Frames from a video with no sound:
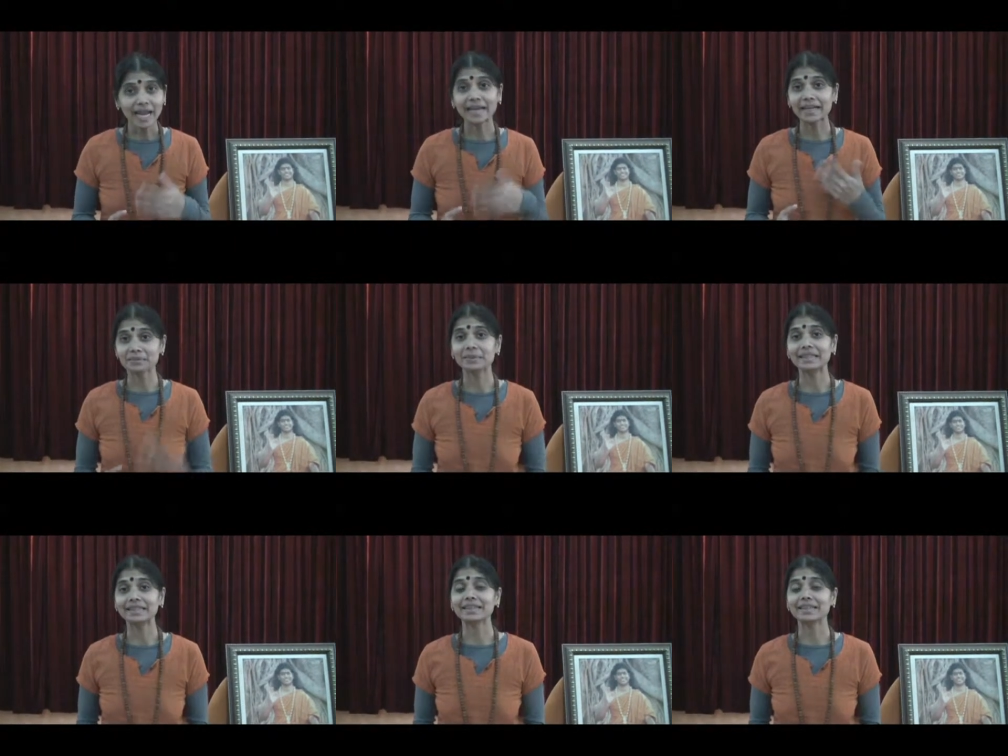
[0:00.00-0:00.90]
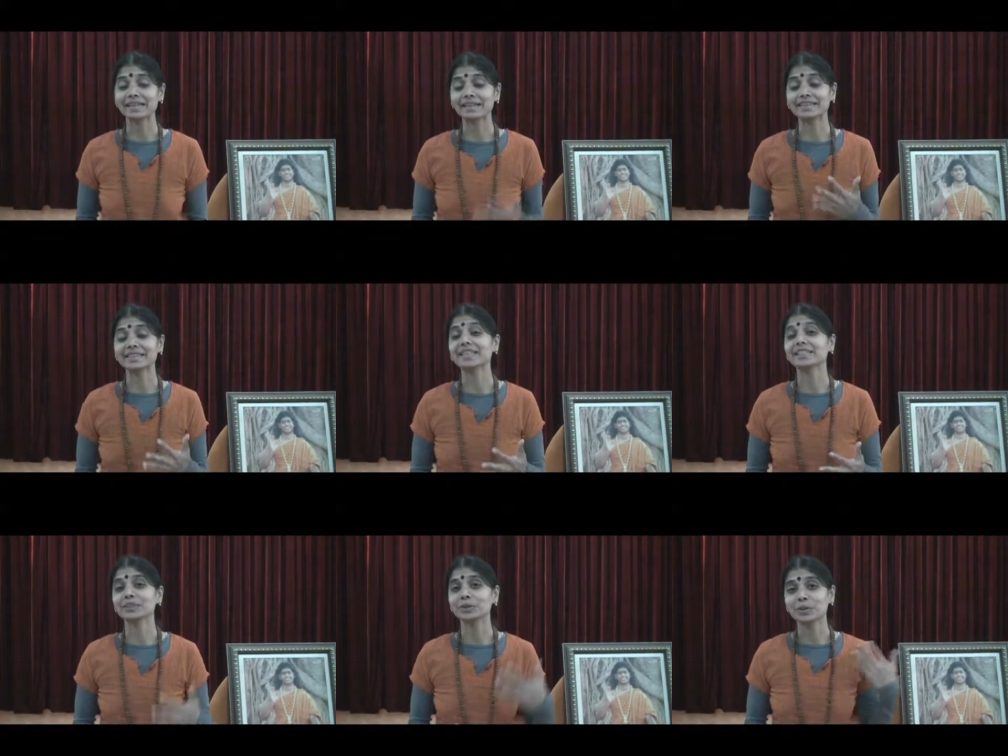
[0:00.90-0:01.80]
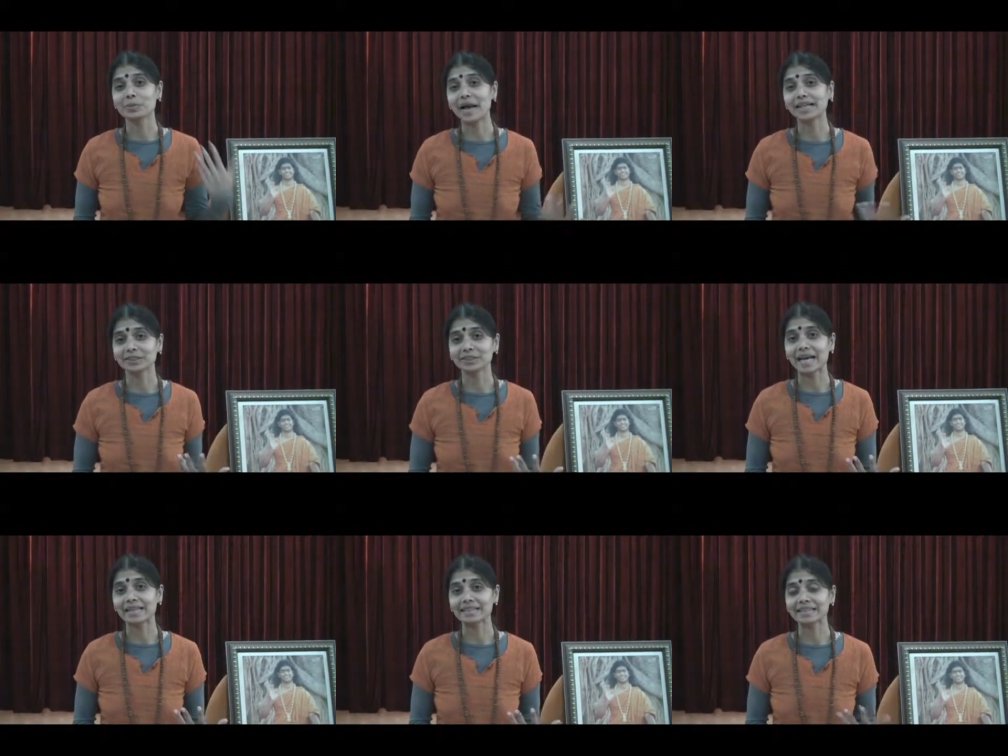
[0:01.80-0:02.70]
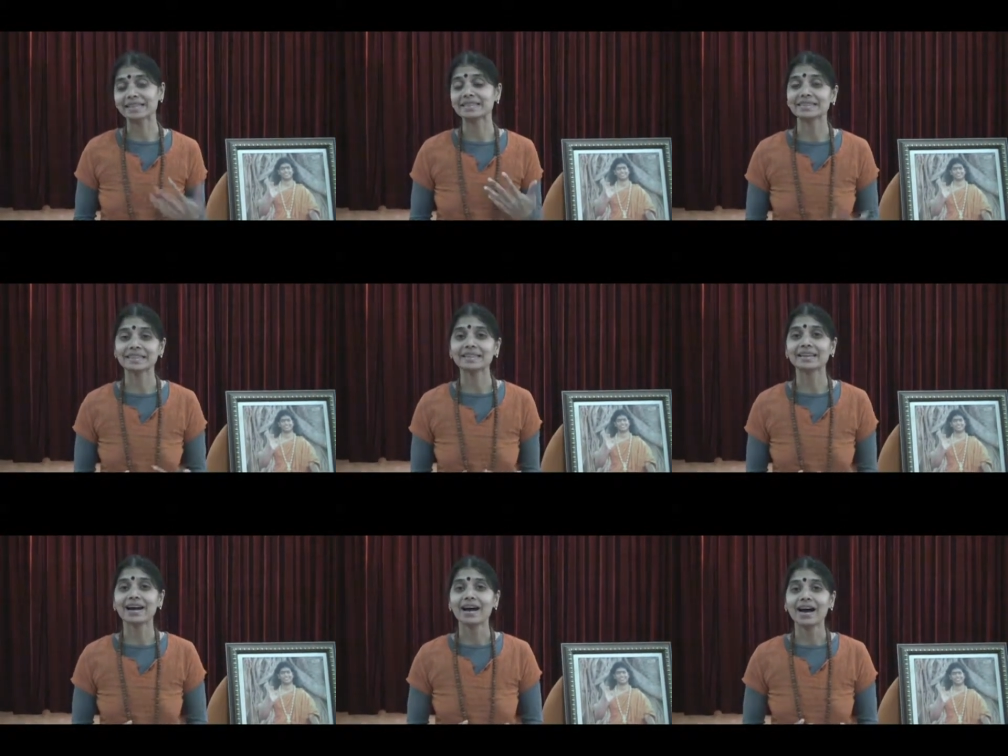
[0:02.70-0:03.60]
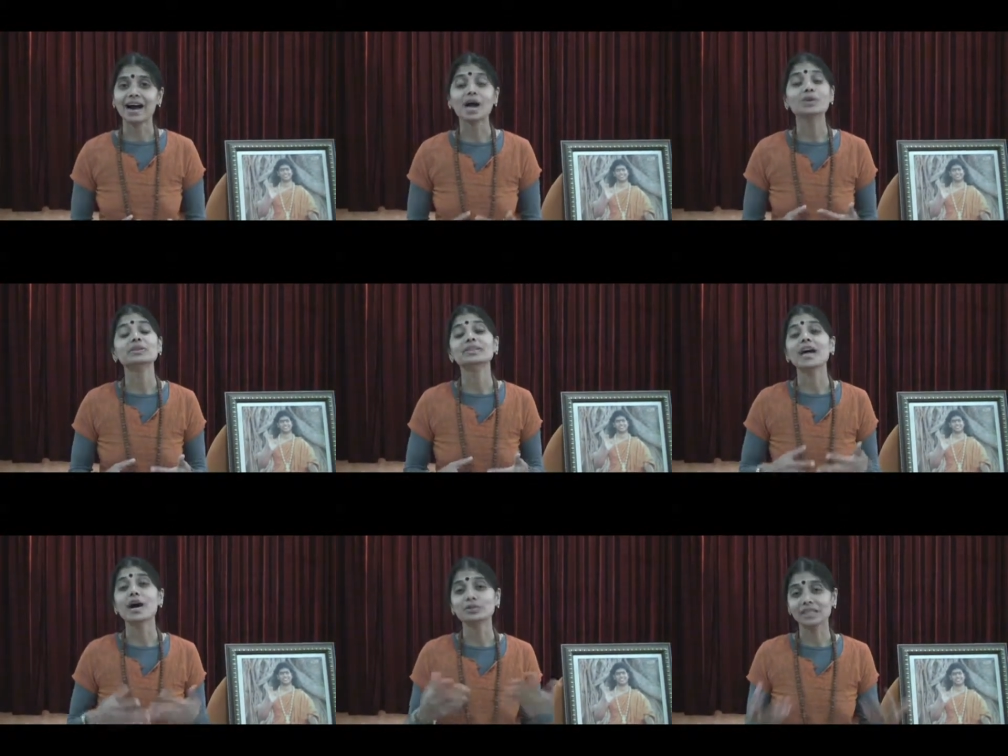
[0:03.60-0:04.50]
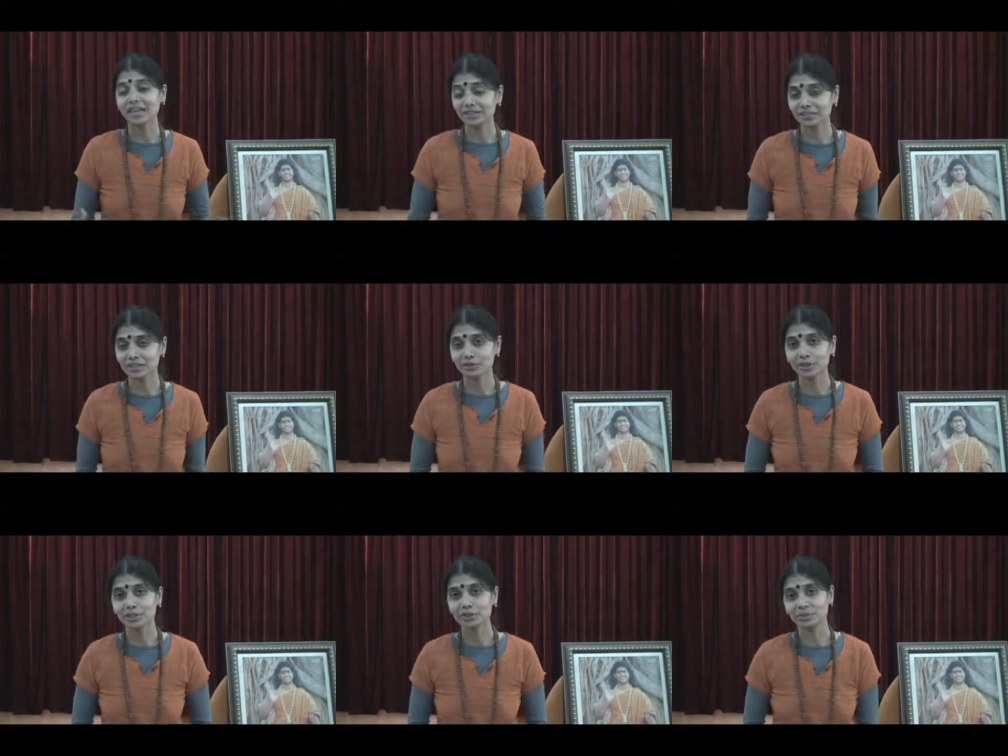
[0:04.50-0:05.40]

And I'm eager and excited to go back to Dallas and see how the life is going